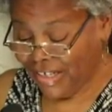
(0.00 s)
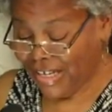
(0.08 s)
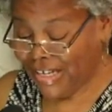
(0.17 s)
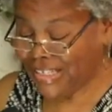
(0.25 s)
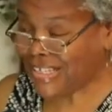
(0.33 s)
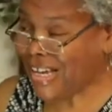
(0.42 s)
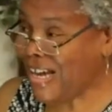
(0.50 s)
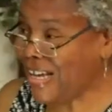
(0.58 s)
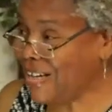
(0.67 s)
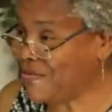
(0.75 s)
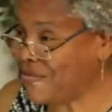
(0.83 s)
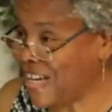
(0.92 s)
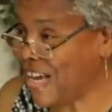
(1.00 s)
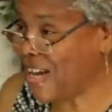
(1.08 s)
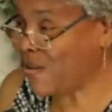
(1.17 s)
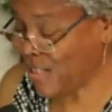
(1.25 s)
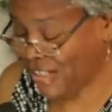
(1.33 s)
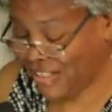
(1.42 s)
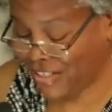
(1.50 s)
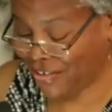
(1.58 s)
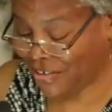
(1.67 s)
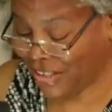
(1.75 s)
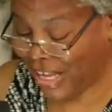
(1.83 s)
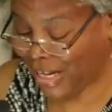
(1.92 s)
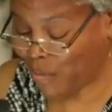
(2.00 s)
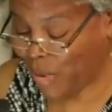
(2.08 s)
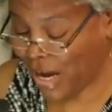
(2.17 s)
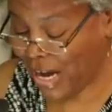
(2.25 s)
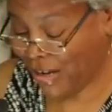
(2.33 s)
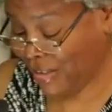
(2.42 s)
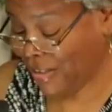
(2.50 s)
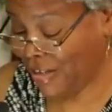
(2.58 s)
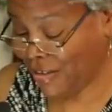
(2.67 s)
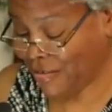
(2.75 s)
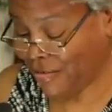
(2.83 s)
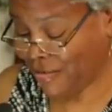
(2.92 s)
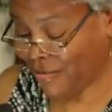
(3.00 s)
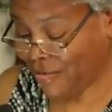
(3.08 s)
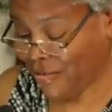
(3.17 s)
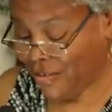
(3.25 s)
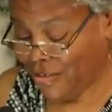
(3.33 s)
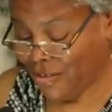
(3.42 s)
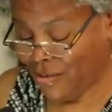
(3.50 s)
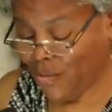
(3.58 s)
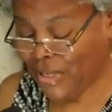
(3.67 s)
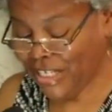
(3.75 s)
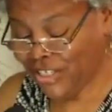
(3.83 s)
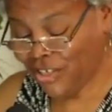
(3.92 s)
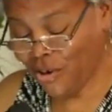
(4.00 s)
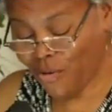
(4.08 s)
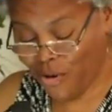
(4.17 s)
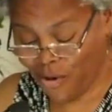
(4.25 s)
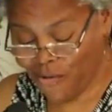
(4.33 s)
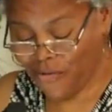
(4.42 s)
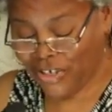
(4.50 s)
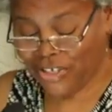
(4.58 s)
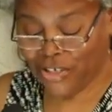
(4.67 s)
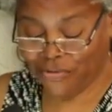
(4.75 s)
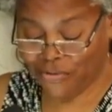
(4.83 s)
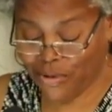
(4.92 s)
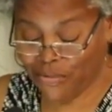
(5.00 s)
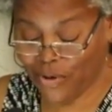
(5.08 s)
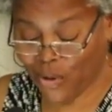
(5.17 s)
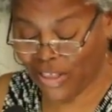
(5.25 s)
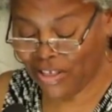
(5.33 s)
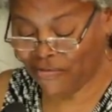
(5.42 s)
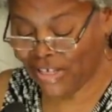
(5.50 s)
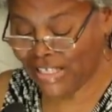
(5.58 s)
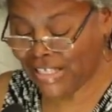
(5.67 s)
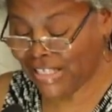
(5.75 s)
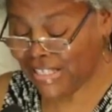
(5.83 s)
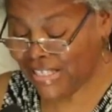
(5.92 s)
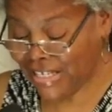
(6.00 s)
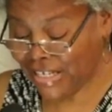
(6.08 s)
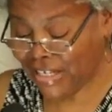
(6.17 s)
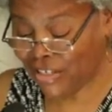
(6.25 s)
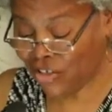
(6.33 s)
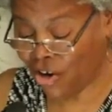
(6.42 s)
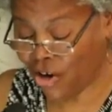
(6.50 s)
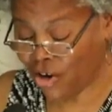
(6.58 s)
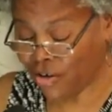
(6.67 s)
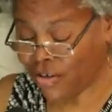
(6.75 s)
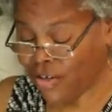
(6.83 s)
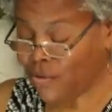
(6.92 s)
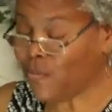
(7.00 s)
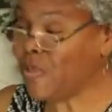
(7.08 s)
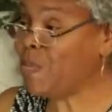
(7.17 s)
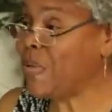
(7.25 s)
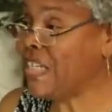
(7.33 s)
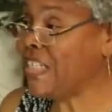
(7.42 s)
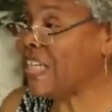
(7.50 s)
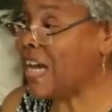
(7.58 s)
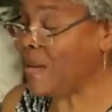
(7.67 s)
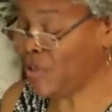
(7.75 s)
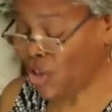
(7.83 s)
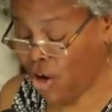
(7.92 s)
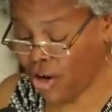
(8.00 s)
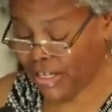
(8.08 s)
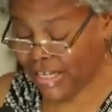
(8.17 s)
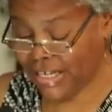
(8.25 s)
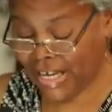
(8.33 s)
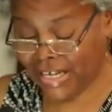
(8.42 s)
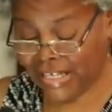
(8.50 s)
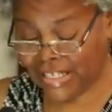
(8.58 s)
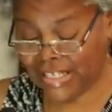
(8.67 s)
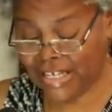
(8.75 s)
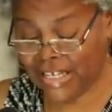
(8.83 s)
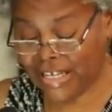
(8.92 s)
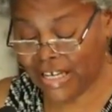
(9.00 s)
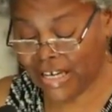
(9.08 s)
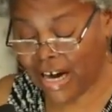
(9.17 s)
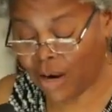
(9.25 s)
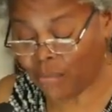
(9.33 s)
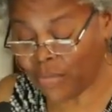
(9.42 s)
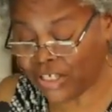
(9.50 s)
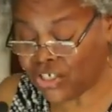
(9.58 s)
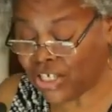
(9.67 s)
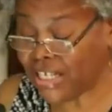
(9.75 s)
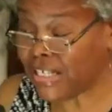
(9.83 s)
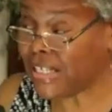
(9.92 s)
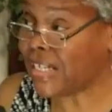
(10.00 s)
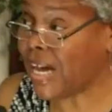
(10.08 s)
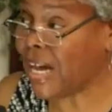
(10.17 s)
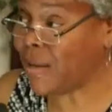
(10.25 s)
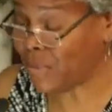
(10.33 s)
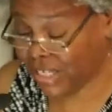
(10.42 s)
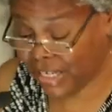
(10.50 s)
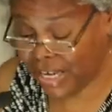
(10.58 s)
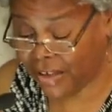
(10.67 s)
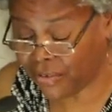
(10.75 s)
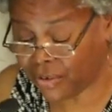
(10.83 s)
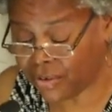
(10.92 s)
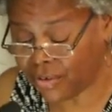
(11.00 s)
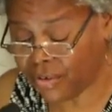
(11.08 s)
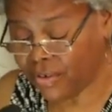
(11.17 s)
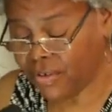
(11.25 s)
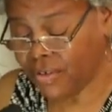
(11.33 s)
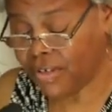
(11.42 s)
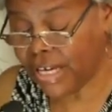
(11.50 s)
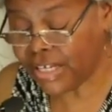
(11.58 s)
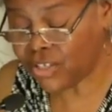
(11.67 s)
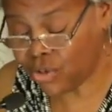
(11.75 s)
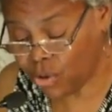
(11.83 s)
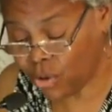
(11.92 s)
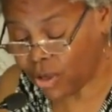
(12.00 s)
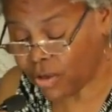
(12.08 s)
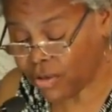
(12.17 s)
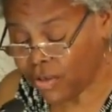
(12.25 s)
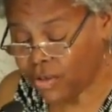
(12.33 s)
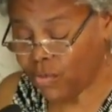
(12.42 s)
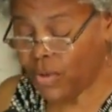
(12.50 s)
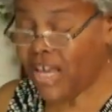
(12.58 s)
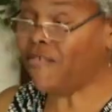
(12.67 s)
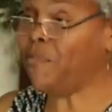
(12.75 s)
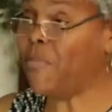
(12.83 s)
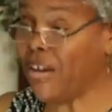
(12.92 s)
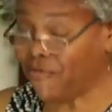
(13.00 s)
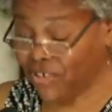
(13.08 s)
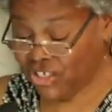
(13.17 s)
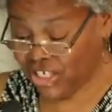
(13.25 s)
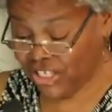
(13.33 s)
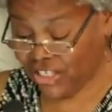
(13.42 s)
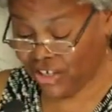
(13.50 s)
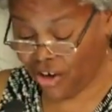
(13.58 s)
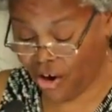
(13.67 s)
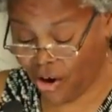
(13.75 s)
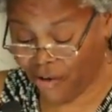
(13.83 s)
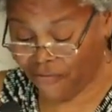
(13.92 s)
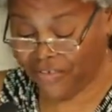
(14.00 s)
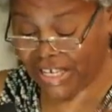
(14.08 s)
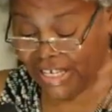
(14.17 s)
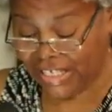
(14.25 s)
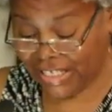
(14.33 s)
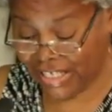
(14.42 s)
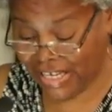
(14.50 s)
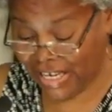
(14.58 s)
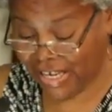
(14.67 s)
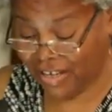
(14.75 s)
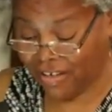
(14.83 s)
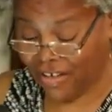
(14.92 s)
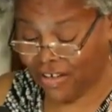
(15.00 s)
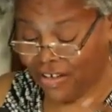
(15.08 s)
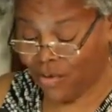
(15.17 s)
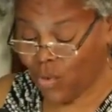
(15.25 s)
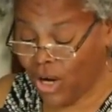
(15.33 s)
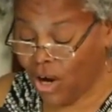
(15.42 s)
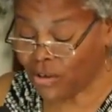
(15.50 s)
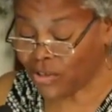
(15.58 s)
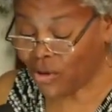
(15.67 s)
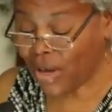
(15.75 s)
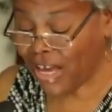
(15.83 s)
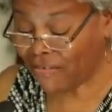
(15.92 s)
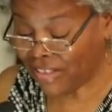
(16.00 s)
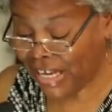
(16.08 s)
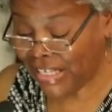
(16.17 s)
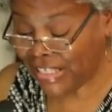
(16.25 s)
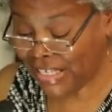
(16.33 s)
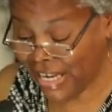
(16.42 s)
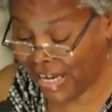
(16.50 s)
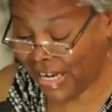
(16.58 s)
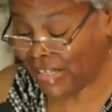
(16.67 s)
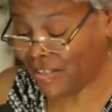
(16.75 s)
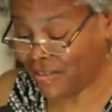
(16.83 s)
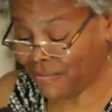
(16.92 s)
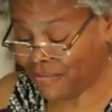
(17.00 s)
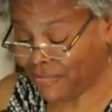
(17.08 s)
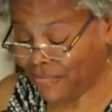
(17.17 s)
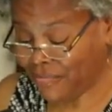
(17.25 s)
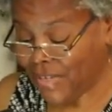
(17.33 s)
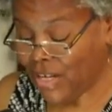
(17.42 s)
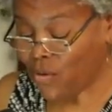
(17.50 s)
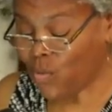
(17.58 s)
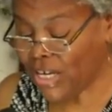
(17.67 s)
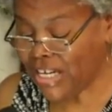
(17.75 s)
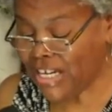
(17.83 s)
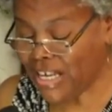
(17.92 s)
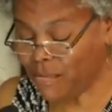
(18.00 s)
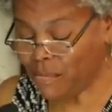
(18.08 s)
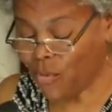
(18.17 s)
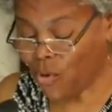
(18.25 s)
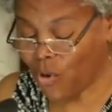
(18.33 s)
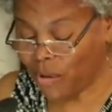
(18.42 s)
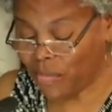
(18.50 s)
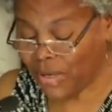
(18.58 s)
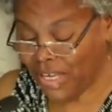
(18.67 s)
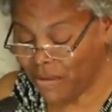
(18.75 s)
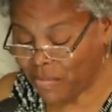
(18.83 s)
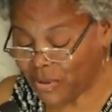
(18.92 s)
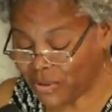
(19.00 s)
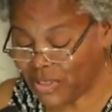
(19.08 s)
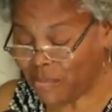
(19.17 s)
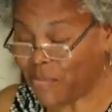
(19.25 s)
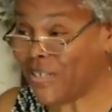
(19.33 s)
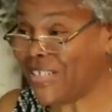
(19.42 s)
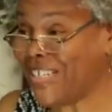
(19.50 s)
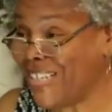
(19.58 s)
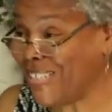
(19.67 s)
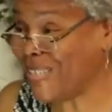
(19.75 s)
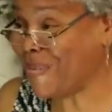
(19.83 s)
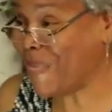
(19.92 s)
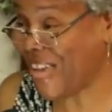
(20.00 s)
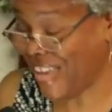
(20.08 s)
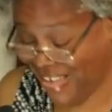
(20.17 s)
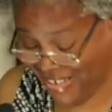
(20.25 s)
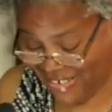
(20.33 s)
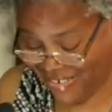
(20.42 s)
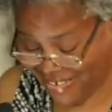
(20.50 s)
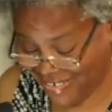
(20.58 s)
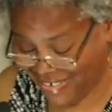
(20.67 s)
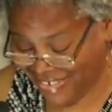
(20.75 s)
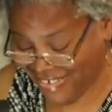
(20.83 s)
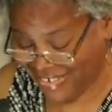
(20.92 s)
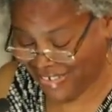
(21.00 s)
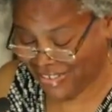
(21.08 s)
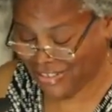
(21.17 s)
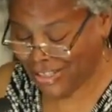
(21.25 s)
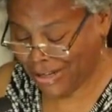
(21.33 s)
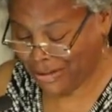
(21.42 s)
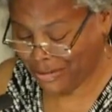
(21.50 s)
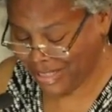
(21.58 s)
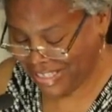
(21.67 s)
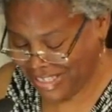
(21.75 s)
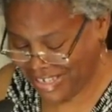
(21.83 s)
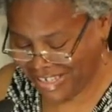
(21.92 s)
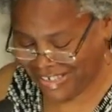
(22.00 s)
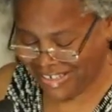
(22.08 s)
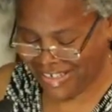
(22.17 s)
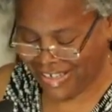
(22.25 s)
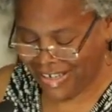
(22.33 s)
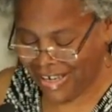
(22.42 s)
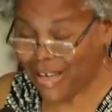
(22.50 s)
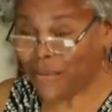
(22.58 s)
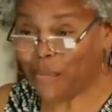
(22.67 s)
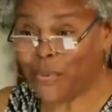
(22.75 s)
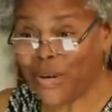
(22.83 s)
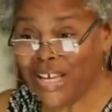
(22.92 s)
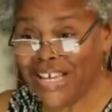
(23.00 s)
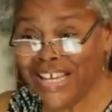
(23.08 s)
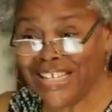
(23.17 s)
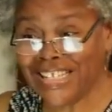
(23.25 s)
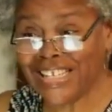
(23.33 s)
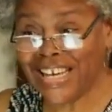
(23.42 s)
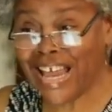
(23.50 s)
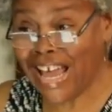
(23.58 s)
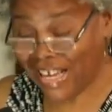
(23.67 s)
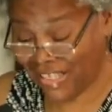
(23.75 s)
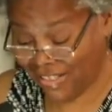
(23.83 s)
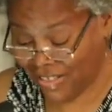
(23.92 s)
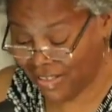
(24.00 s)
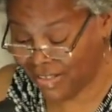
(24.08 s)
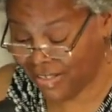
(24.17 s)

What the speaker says: and it's kind of now considered like a potluck. We get to go over to the room north of us and sit and talk. We spend time talking and extending our much-needed time together next door. We have beverages and coffee and tea. We also have light snacks. We need more people to participate. Subtle, isn't it? And bringing snacks to the